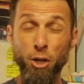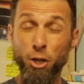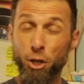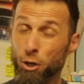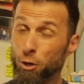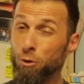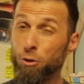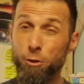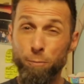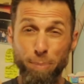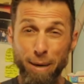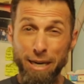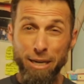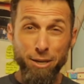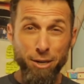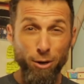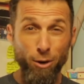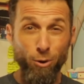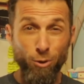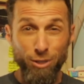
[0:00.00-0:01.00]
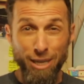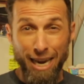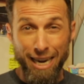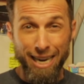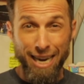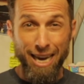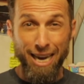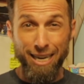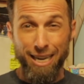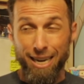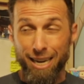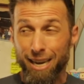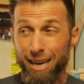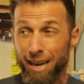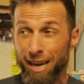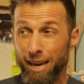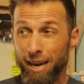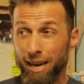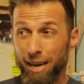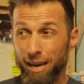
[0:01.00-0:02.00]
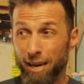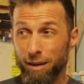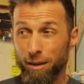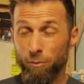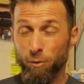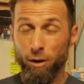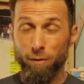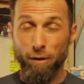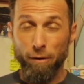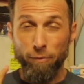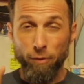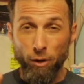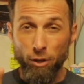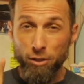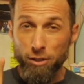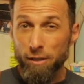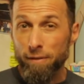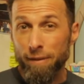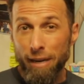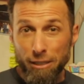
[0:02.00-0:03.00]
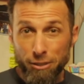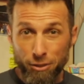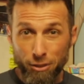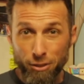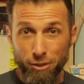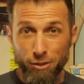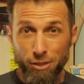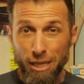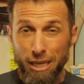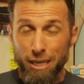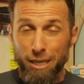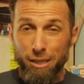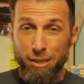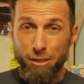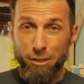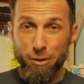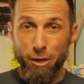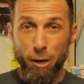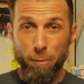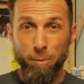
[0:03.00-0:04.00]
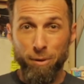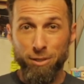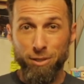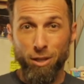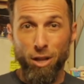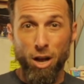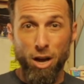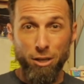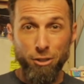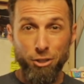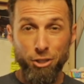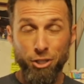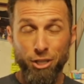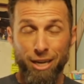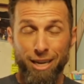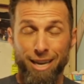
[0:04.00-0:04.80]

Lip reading: huge big news, I got one of our first investors to help us launch